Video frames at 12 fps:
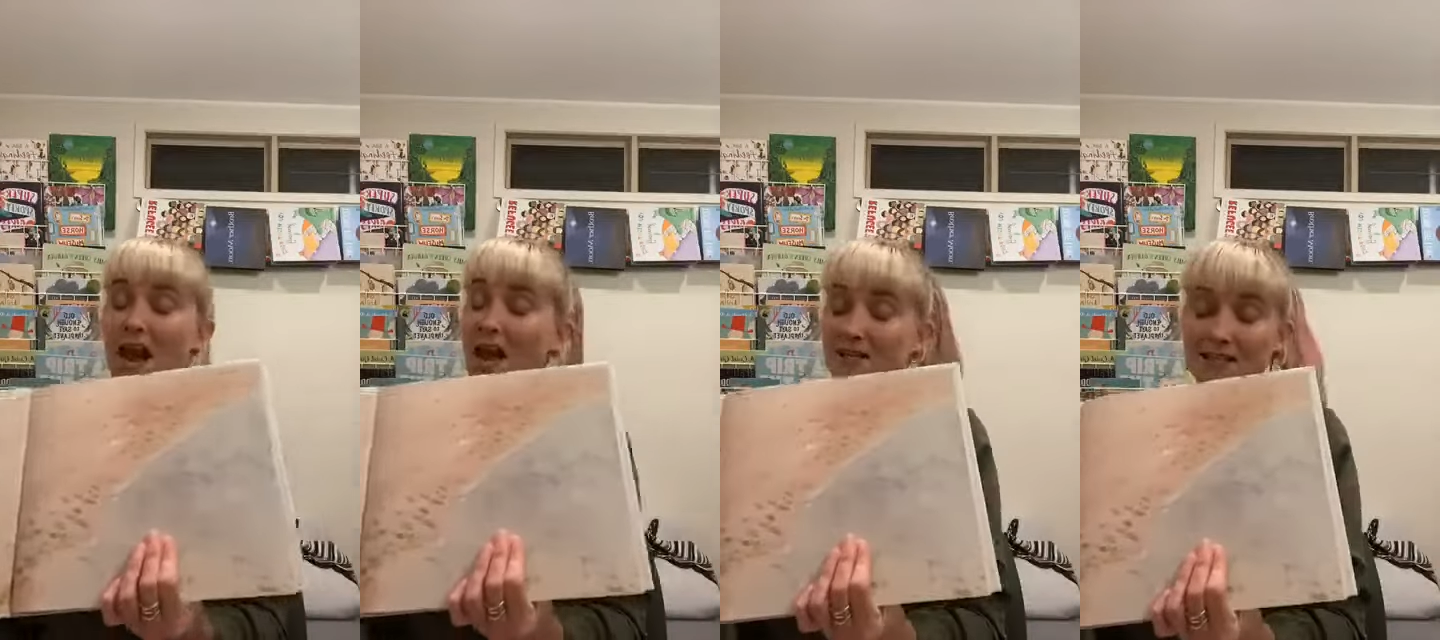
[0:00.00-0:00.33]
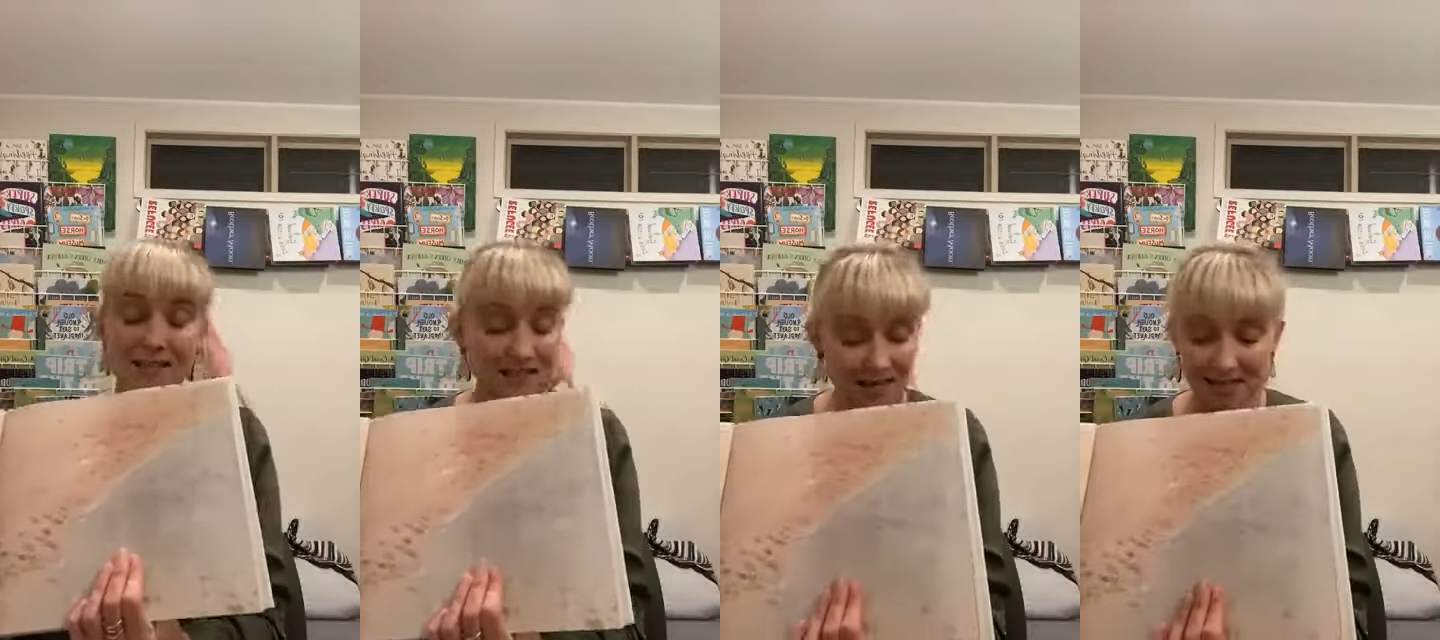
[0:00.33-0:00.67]

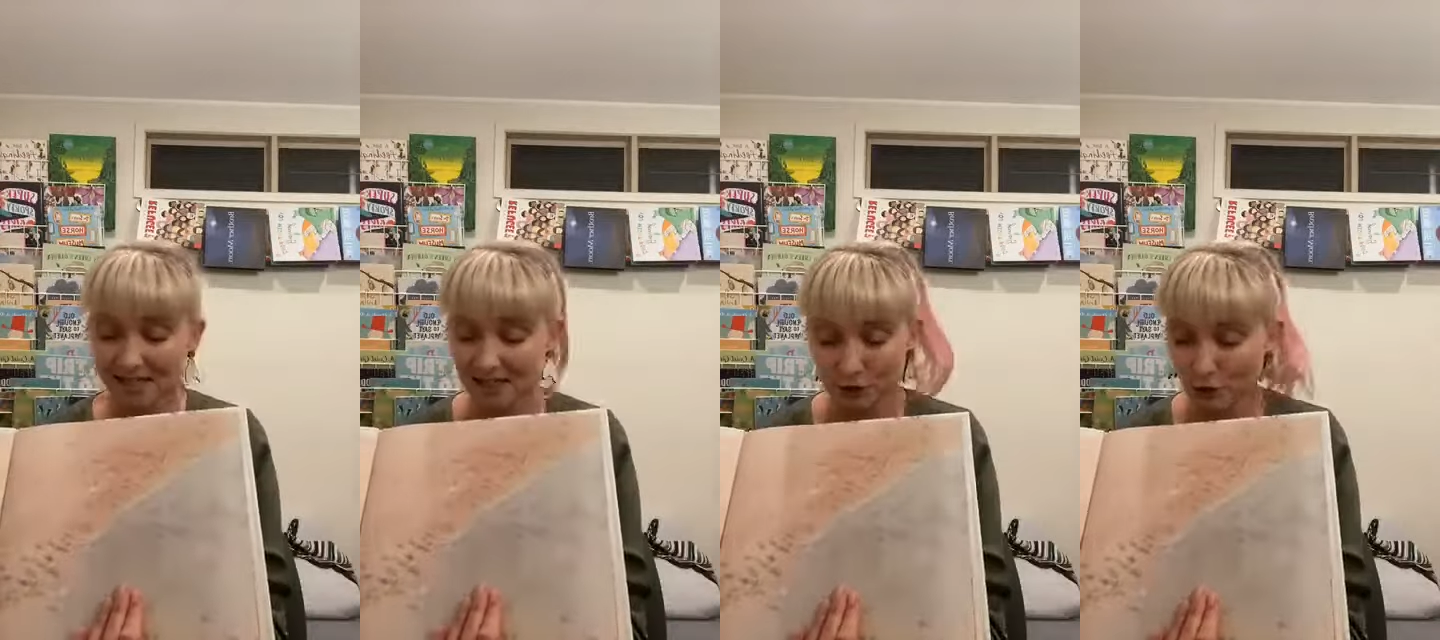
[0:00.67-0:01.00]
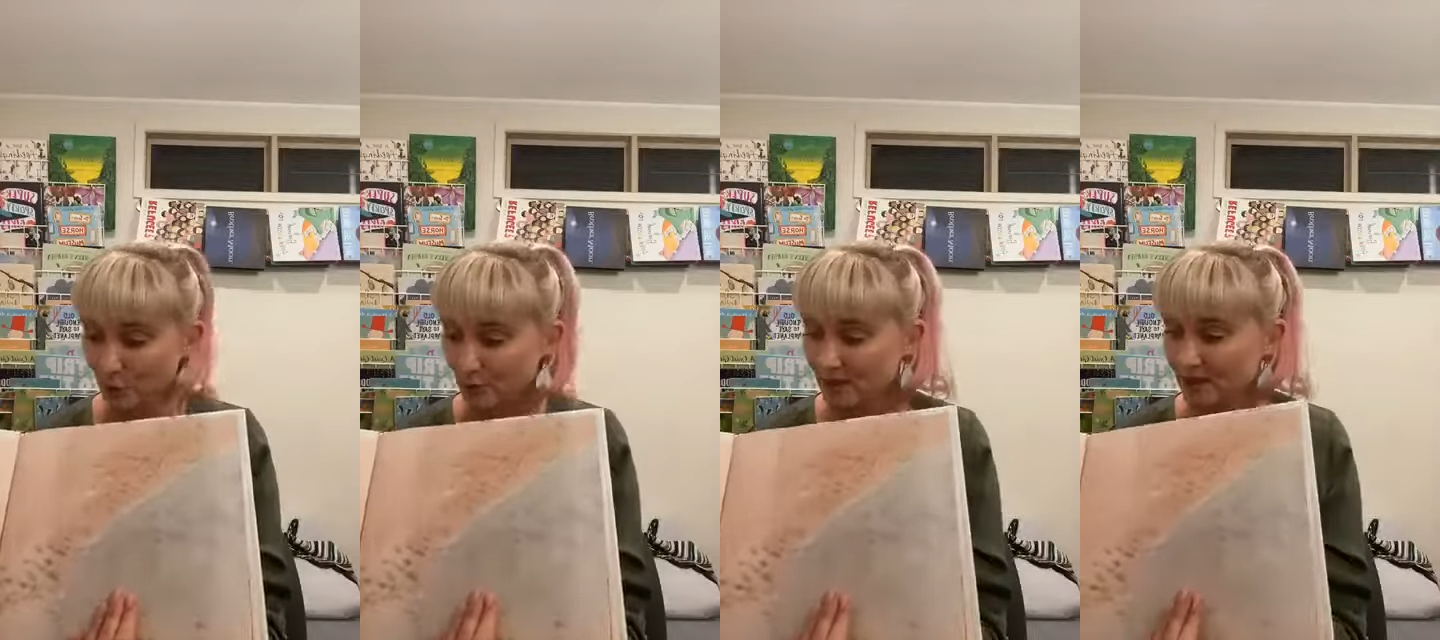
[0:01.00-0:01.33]
outstanding
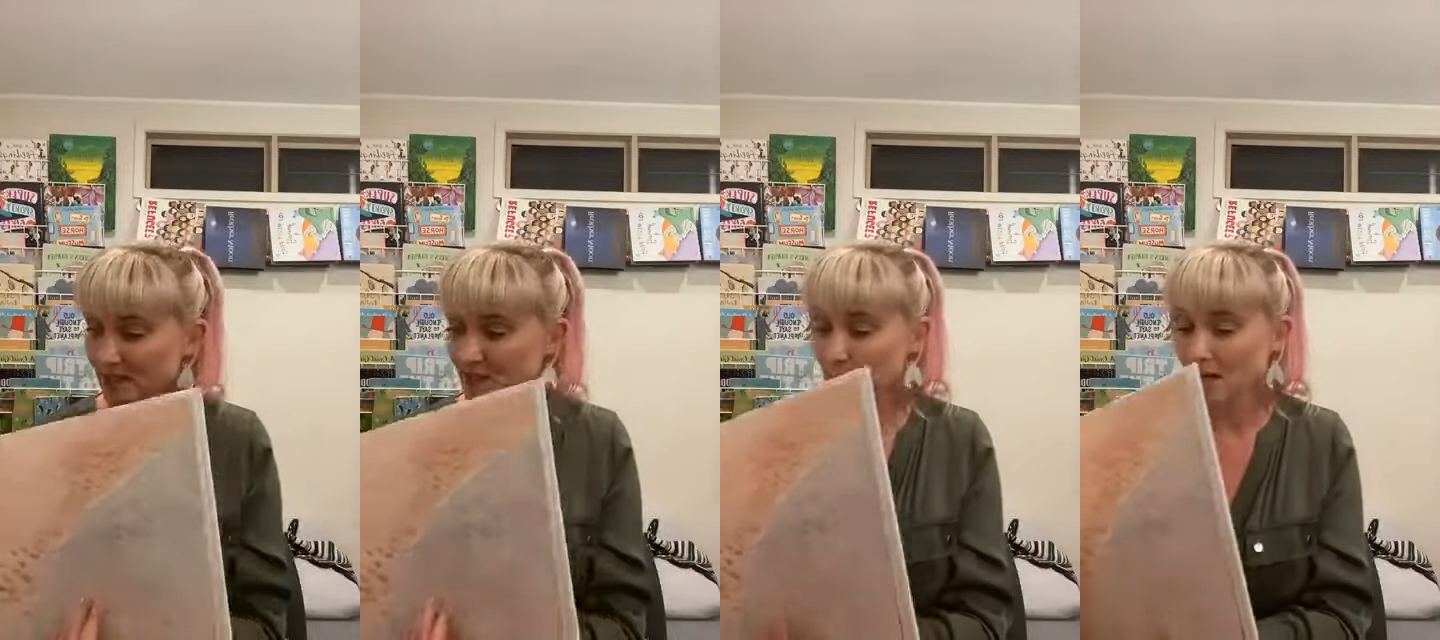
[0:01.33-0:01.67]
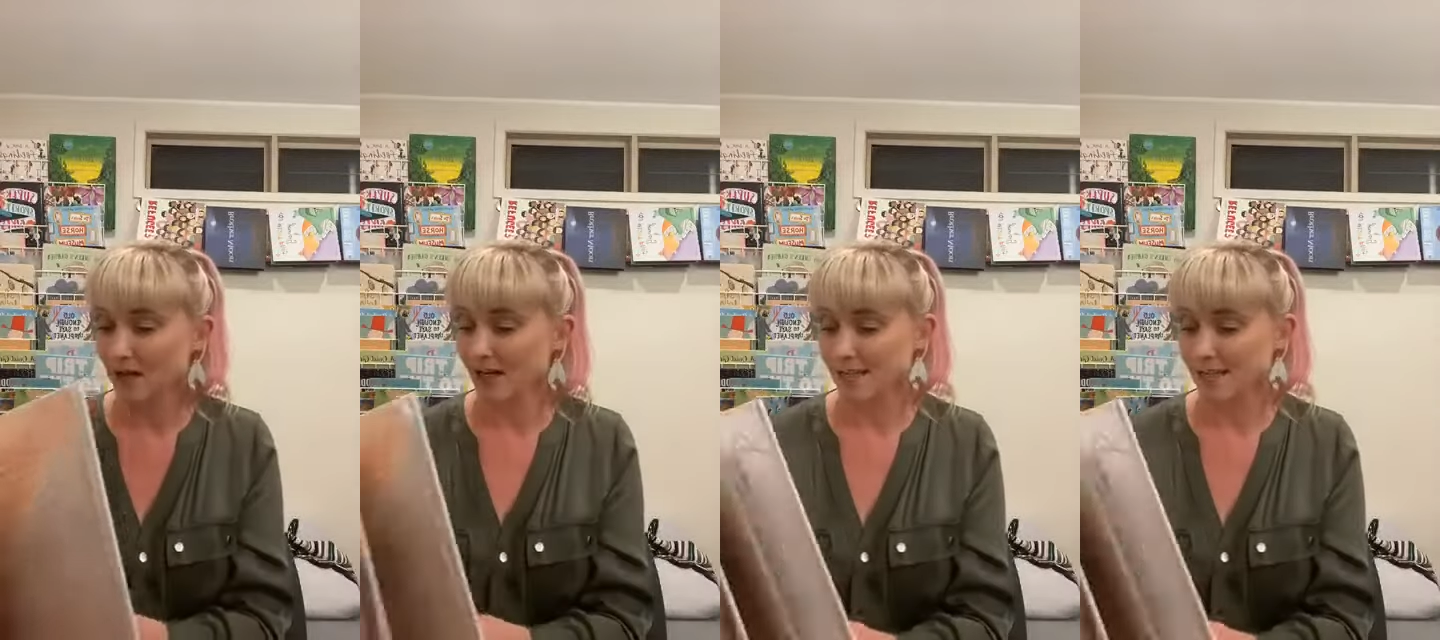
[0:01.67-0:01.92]
job with this one.